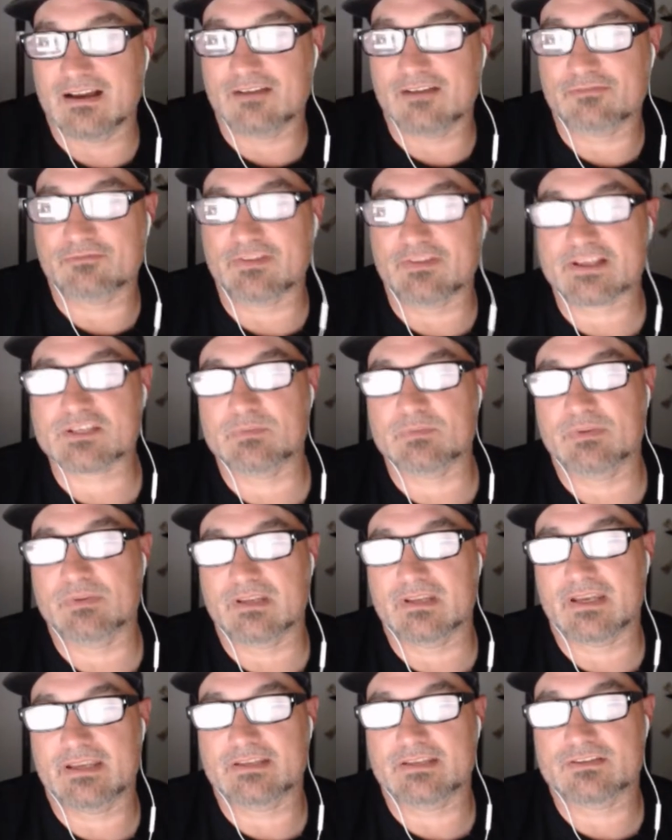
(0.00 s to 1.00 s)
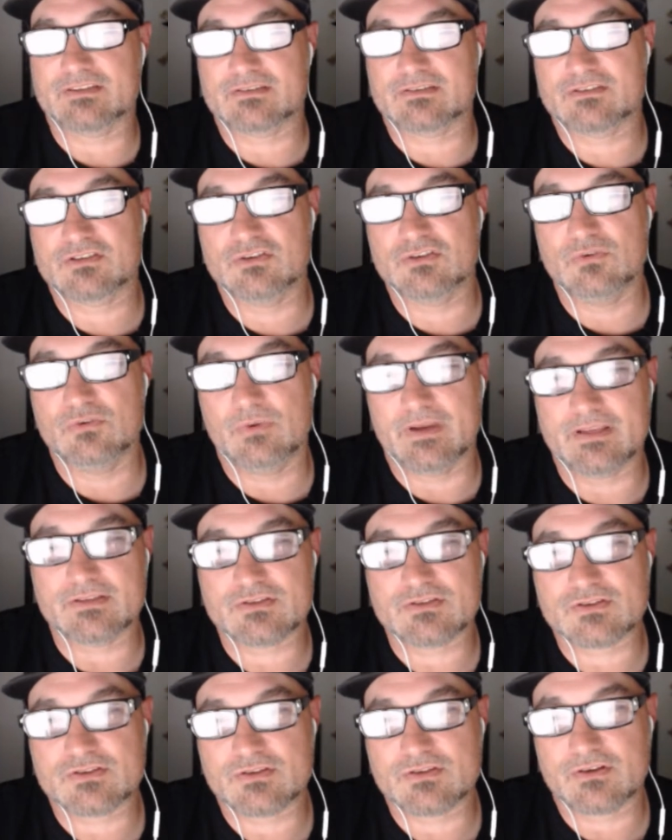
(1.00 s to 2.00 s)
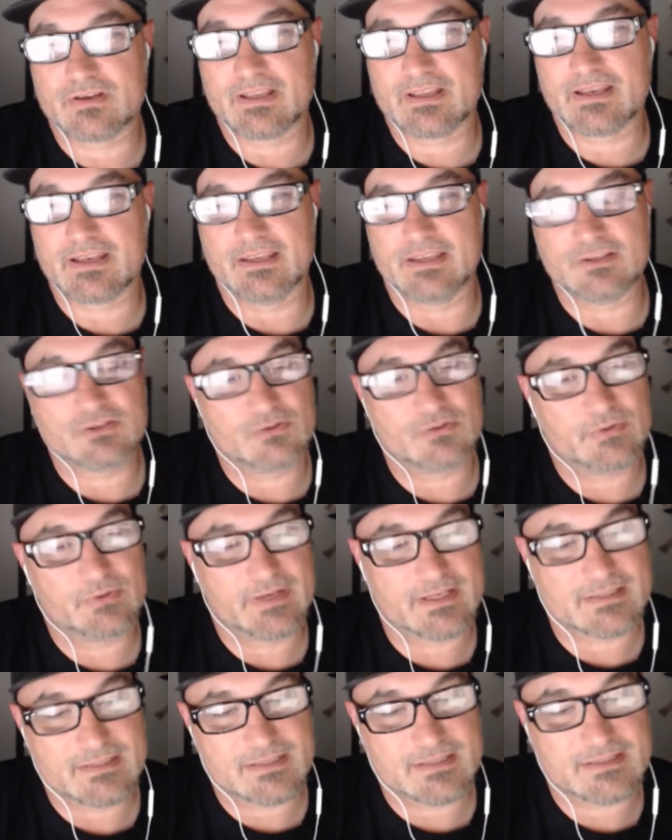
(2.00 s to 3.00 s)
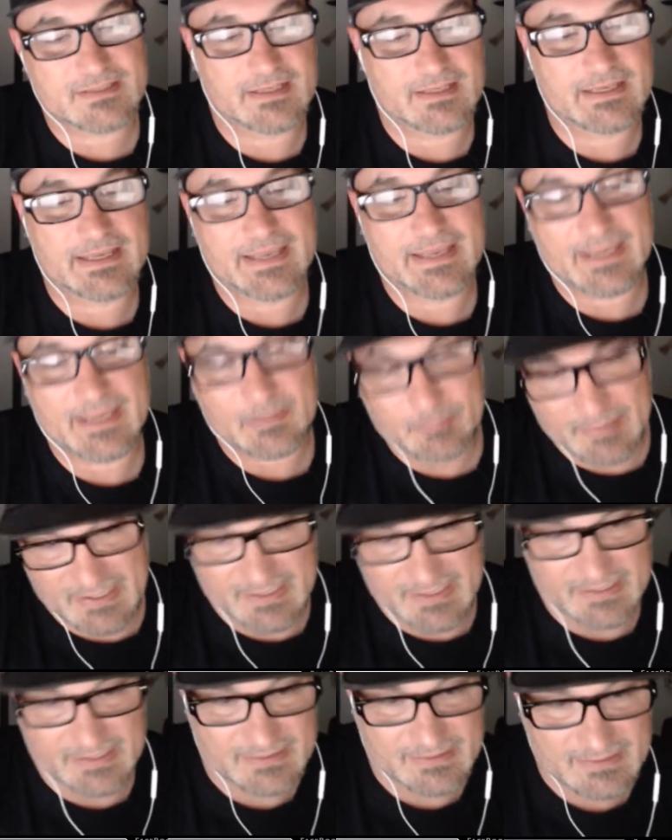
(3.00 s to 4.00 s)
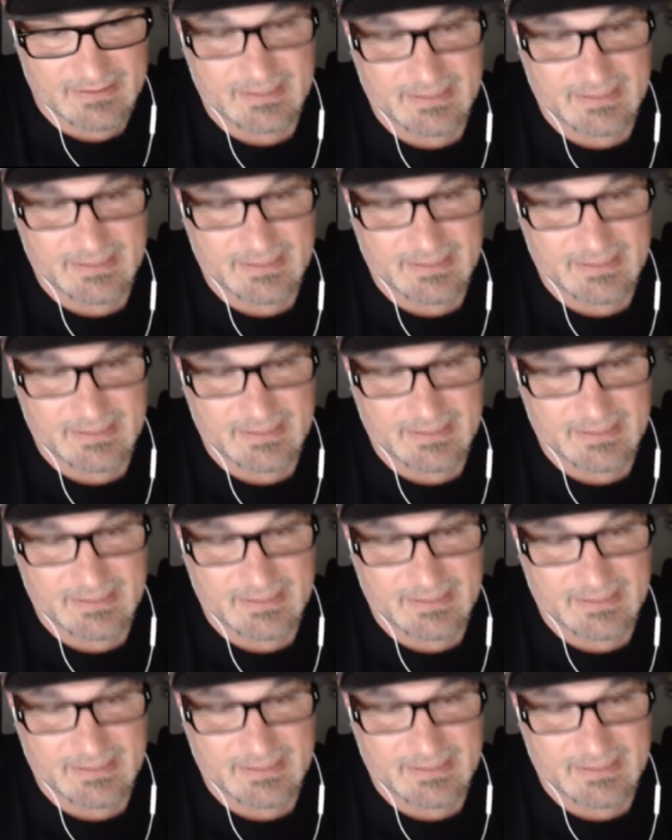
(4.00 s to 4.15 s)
flexibility to insert it into an existing campaign.